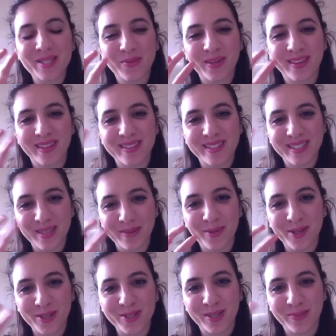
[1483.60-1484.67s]
with a
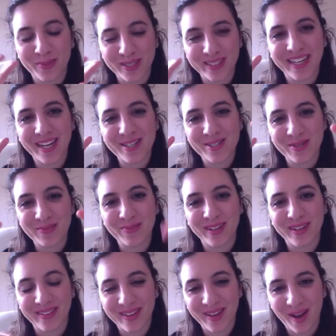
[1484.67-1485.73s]
similar interpretation, but
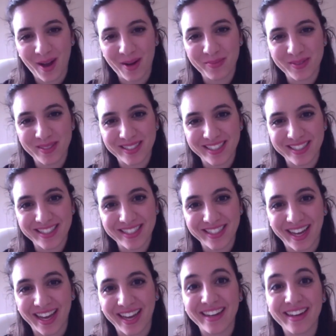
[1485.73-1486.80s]
on the opposite
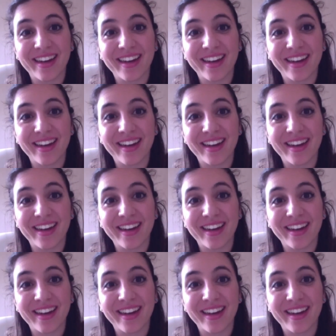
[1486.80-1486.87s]
side.